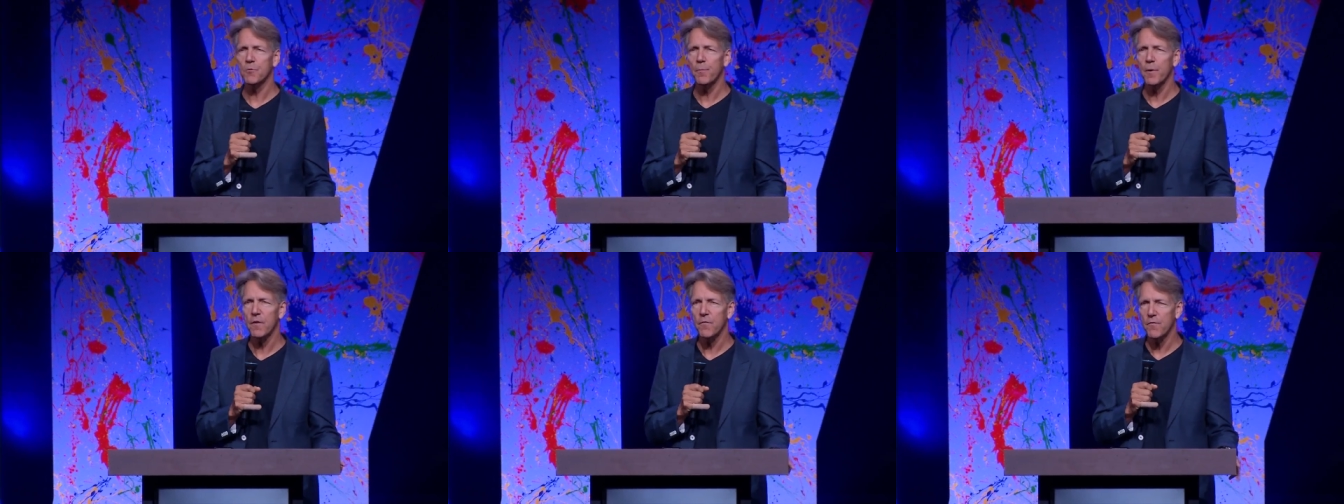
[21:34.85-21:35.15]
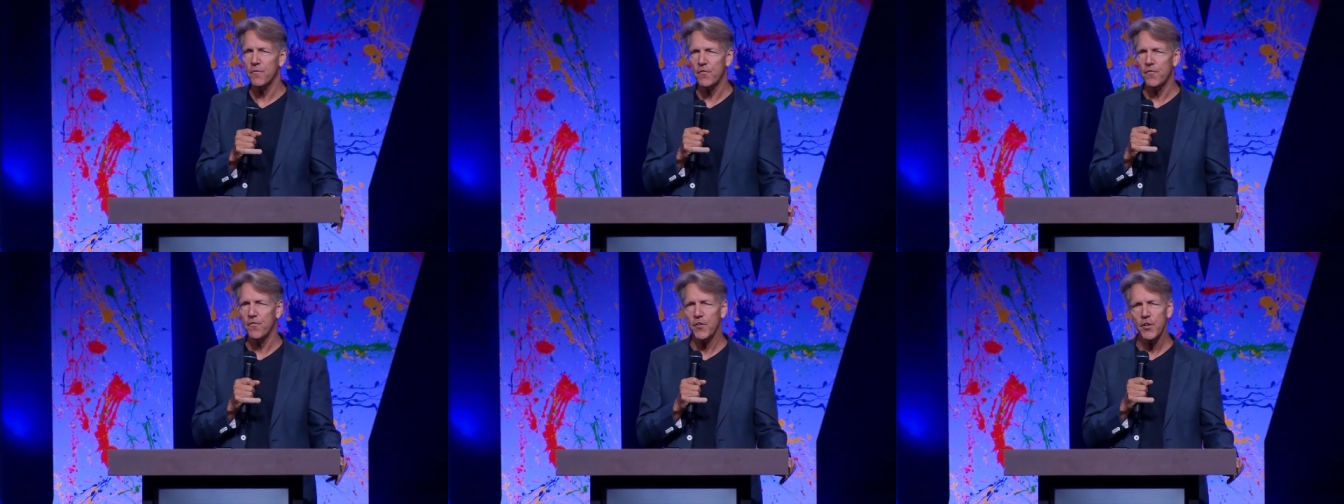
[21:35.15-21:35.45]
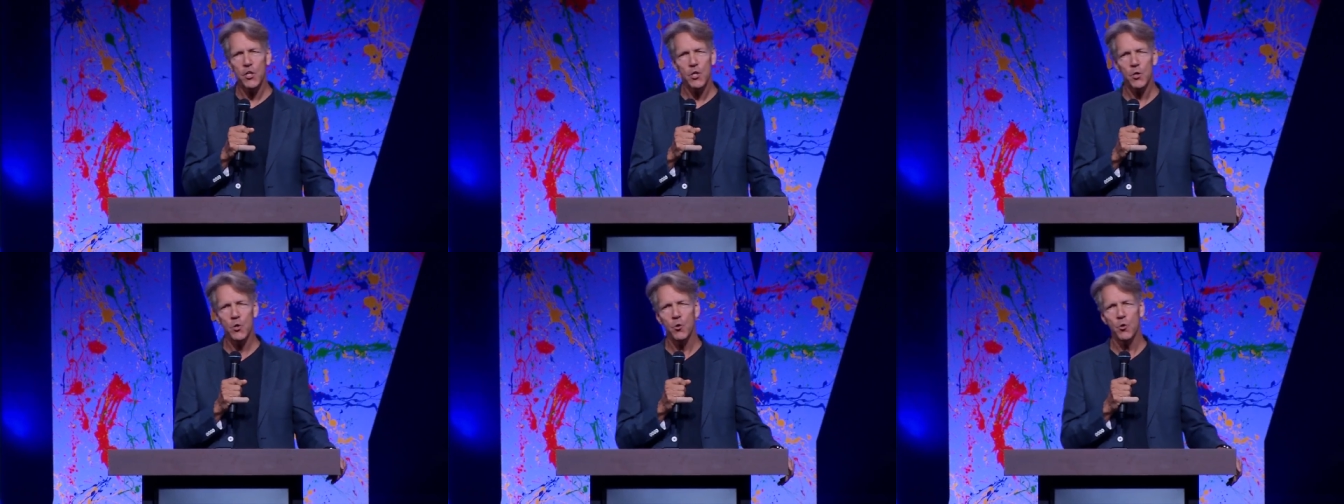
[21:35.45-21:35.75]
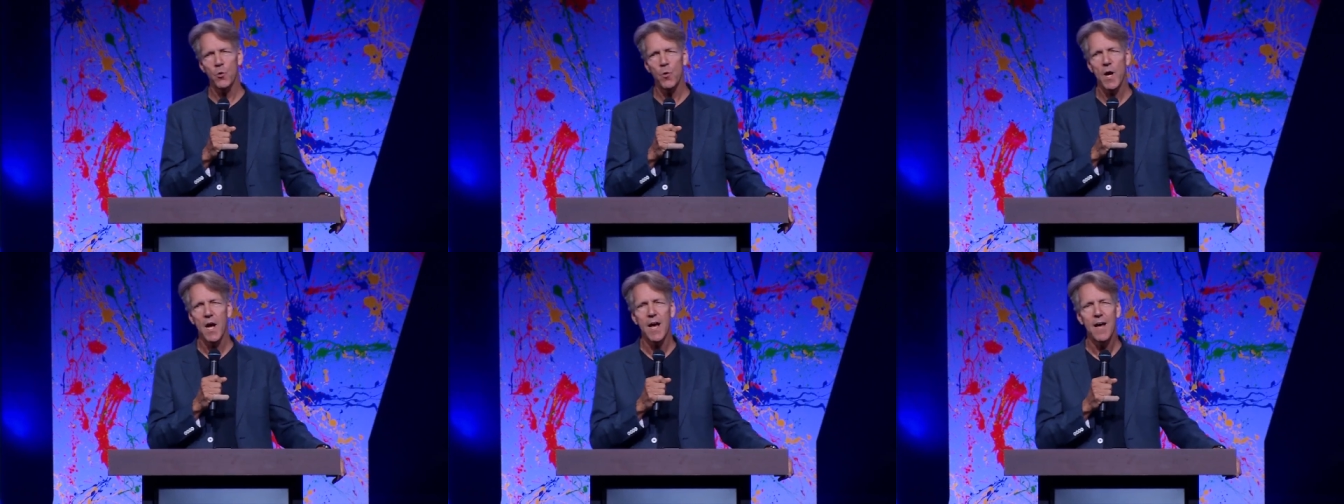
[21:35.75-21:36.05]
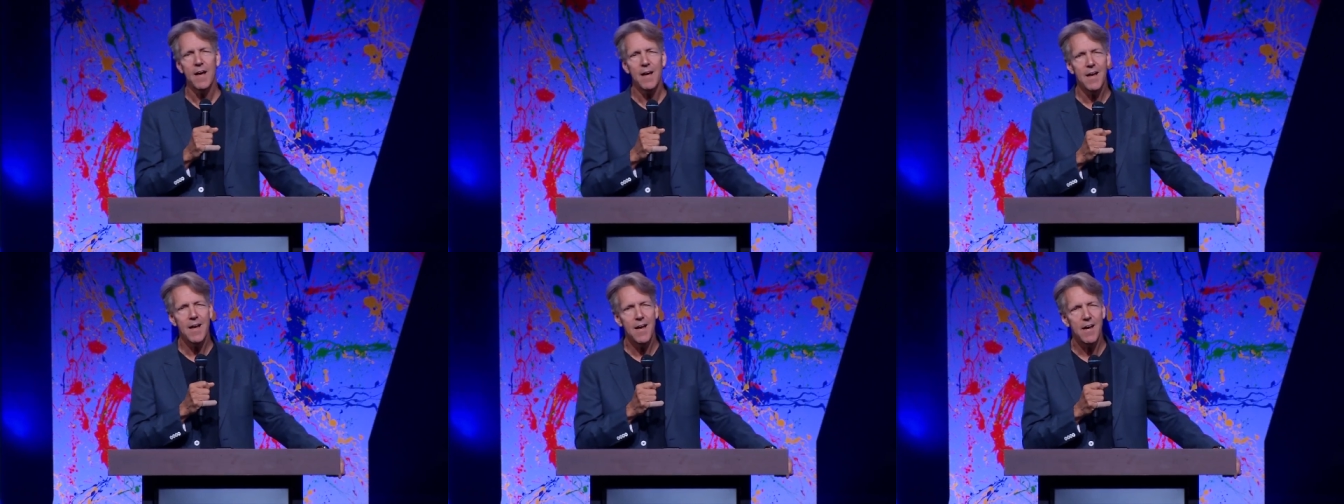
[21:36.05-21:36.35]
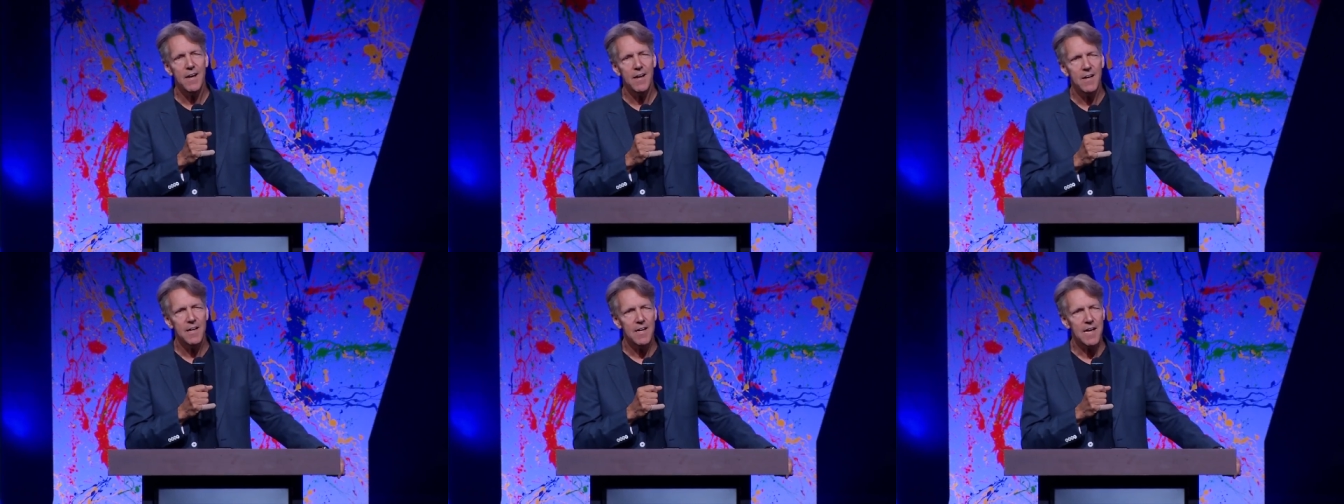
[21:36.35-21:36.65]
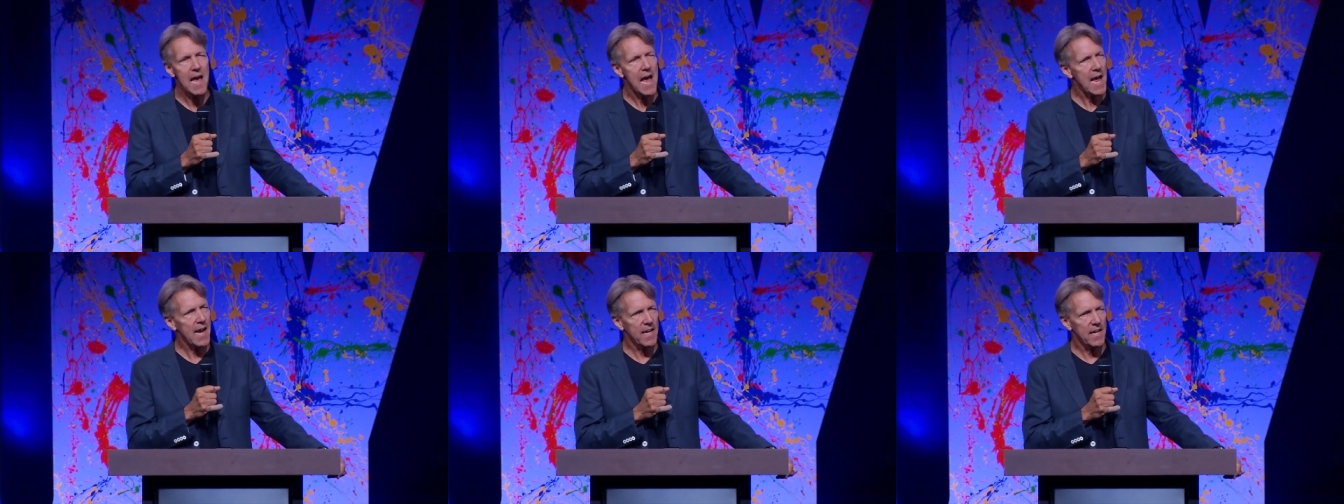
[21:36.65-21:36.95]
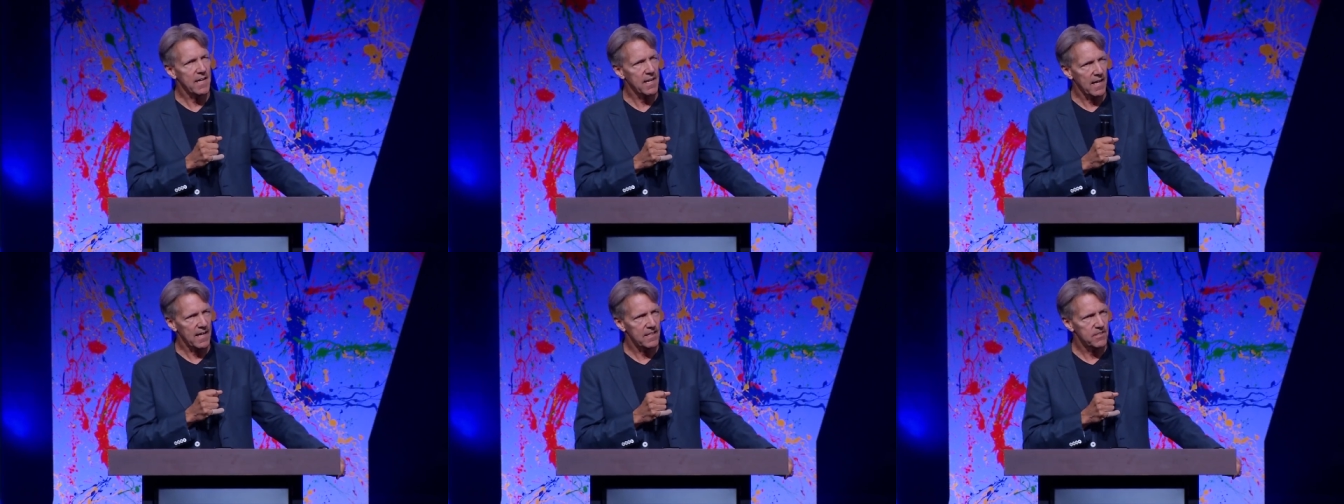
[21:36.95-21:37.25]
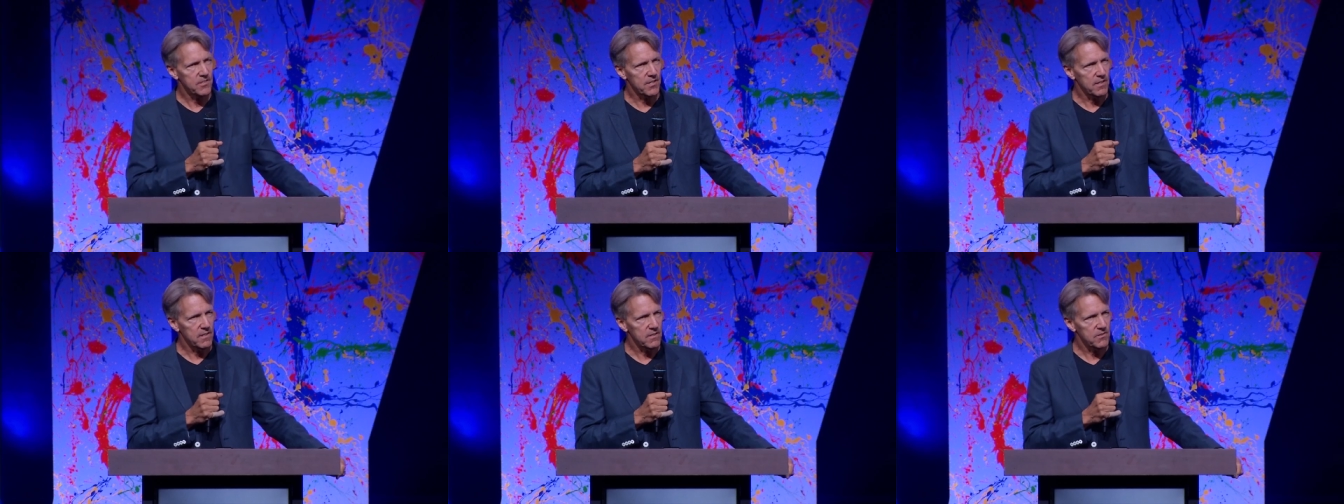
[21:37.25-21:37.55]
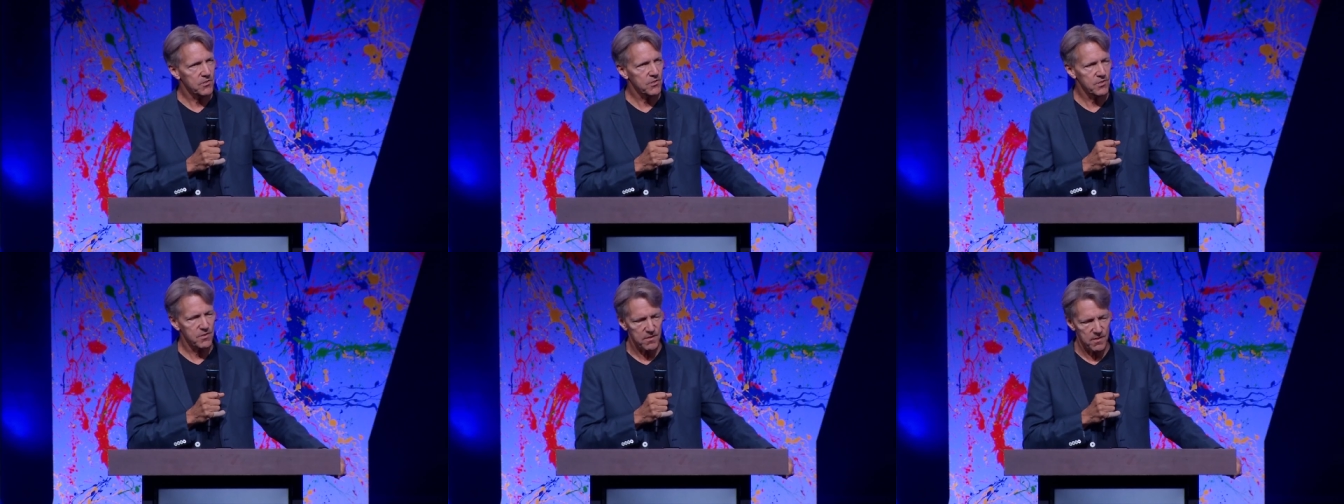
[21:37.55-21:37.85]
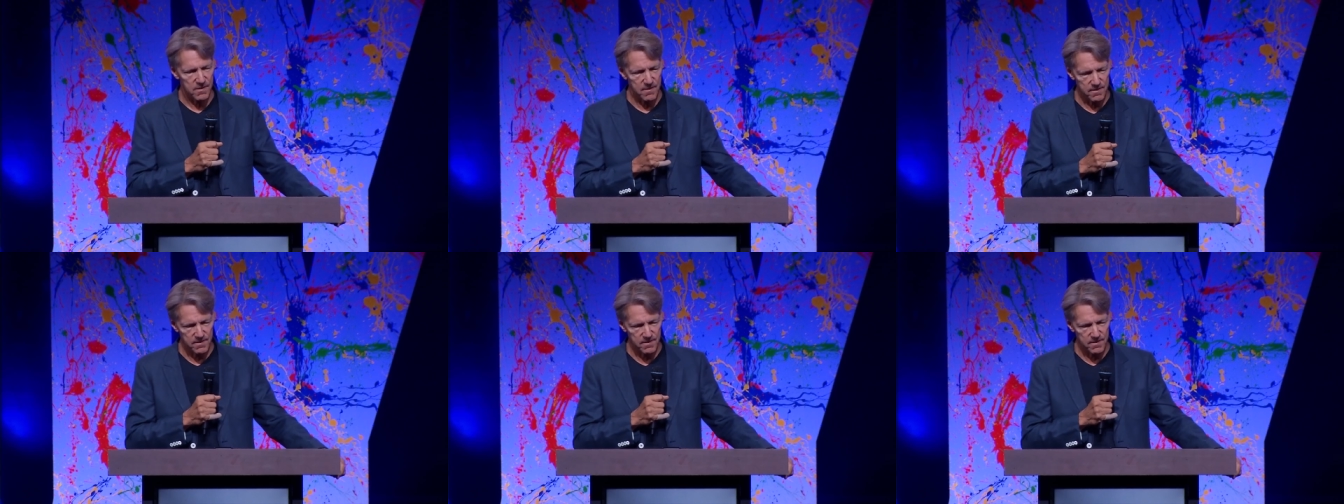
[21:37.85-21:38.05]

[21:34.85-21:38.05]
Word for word: but few agonizers.